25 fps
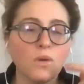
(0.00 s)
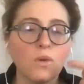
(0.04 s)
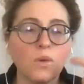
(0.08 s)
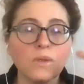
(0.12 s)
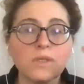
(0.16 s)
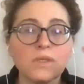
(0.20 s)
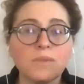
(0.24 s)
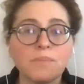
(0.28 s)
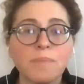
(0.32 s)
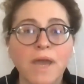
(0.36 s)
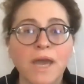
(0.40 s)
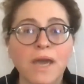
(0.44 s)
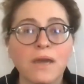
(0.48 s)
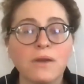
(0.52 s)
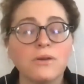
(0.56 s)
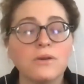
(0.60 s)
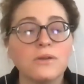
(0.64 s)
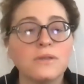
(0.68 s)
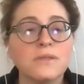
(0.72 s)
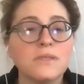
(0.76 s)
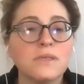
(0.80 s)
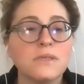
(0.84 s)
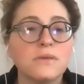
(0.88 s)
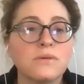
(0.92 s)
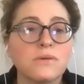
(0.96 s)
old
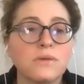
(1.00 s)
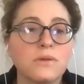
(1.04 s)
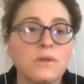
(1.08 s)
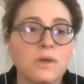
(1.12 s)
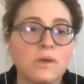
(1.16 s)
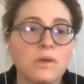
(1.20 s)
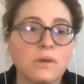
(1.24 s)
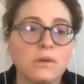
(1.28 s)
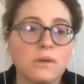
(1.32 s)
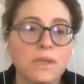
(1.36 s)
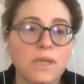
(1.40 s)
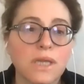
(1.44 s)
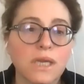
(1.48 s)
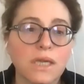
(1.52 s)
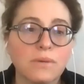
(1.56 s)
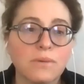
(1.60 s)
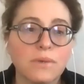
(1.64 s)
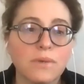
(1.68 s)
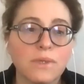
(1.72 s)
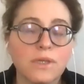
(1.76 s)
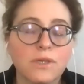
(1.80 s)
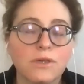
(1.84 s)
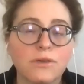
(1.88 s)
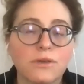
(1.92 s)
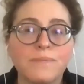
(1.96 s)
patterns that no longer align
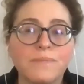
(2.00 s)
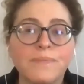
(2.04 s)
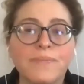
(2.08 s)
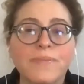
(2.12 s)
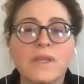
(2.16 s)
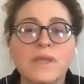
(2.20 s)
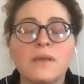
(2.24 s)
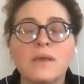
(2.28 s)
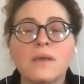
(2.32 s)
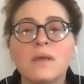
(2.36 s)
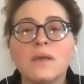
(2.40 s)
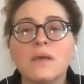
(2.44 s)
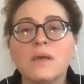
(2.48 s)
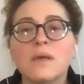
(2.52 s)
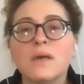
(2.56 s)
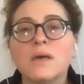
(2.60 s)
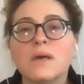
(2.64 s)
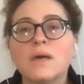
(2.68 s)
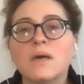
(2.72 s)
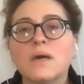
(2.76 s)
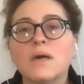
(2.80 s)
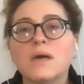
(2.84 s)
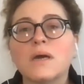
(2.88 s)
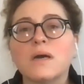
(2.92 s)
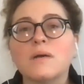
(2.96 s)
with you,
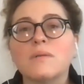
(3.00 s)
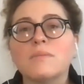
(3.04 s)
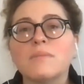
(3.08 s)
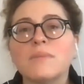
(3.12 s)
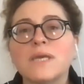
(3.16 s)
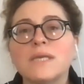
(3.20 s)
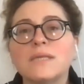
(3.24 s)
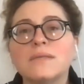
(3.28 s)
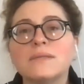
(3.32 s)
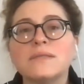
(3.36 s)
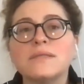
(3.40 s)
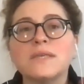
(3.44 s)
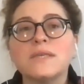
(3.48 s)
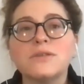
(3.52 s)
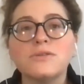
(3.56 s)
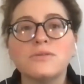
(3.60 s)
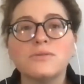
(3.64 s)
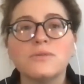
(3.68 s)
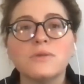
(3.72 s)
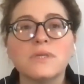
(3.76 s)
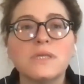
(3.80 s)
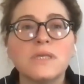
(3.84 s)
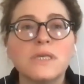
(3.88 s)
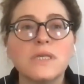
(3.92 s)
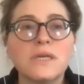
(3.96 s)

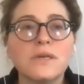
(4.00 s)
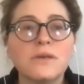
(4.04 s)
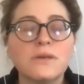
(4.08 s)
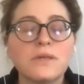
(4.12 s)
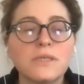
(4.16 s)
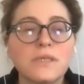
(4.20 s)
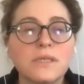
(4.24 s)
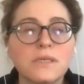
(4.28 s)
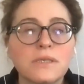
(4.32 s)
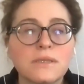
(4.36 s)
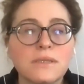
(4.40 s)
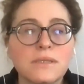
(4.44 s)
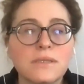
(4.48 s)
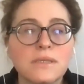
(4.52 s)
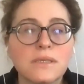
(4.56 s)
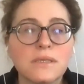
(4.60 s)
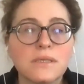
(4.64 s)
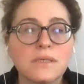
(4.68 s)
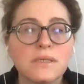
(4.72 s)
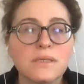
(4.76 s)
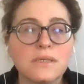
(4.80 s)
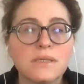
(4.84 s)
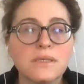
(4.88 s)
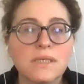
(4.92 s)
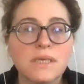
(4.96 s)
ancestral
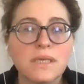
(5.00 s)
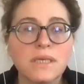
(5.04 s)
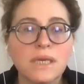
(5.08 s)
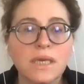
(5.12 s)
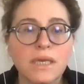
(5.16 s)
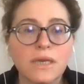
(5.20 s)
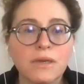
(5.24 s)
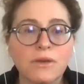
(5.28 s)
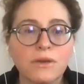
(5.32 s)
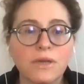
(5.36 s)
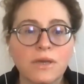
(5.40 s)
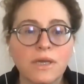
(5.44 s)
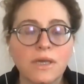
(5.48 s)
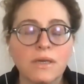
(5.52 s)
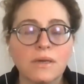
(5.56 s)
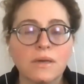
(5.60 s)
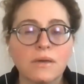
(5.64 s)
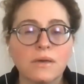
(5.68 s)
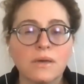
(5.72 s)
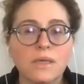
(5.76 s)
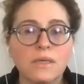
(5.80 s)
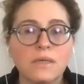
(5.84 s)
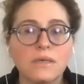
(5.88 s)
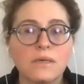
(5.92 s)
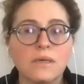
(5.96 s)
inheritances, and carrying
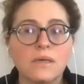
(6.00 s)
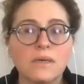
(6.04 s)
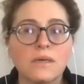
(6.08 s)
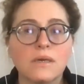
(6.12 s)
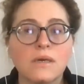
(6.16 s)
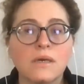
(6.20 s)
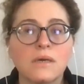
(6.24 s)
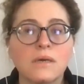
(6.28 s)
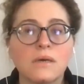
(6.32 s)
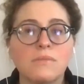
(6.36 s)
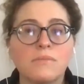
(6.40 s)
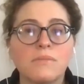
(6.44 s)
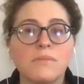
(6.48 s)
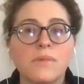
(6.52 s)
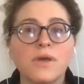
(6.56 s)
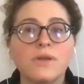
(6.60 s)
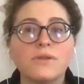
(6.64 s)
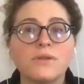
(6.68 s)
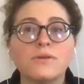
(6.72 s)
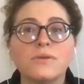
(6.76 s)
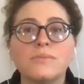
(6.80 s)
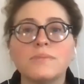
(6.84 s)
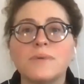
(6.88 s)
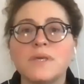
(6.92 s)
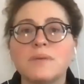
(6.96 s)
on
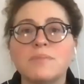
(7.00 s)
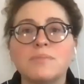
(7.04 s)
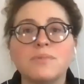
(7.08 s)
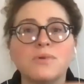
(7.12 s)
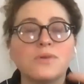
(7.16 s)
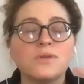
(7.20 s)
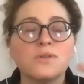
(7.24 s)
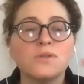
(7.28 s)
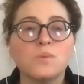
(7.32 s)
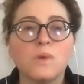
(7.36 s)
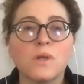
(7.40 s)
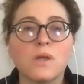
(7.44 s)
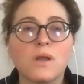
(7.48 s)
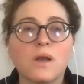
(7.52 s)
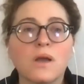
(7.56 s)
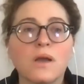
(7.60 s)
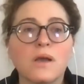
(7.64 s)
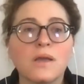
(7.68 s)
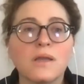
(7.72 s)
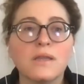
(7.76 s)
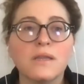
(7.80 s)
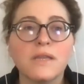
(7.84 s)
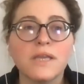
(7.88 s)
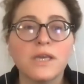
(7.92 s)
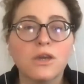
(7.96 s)
other people's, we'll
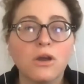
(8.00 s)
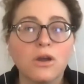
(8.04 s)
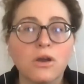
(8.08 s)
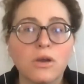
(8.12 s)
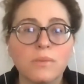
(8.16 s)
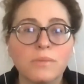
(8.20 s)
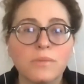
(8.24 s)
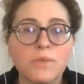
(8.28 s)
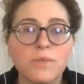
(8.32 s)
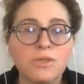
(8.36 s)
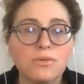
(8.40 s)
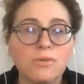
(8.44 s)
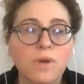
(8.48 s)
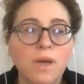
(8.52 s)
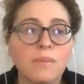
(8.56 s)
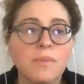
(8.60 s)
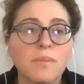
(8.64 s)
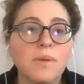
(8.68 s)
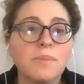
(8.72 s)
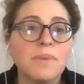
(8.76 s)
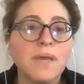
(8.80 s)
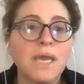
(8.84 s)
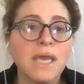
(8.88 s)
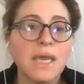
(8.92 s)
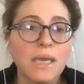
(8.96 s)
call it like karma,
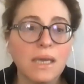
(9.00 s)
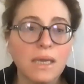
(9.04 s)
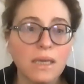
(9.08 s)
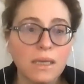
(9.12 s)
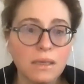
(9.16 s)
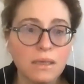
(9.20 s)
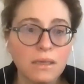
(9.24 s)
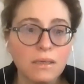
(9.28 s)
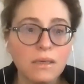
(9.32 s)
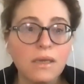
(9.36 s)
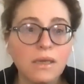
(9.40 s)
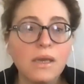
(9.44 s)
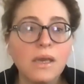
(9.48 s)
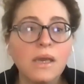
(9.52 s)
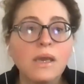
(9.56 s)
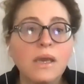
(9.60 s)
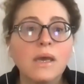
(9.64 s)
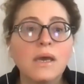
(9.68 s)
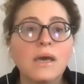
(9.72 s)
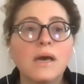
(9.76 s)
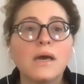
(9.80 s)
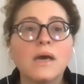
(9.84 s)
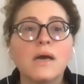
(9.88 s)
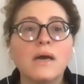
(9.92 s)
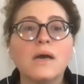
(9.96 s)
drama, pain,
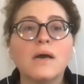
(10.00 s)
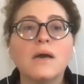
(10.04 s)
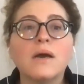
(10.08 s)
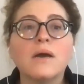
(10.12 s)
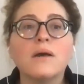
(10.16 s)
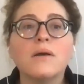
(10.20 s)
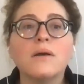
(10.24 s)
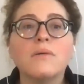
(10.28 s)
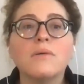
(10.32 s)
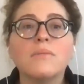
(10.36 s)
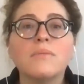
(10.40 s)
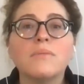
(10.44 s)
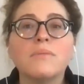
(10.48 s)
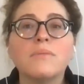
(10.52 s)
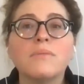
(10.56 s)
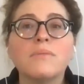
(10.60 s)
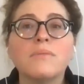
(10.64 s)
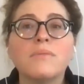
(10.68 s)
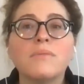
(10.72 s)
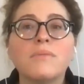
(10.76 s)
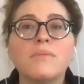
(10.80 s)
um,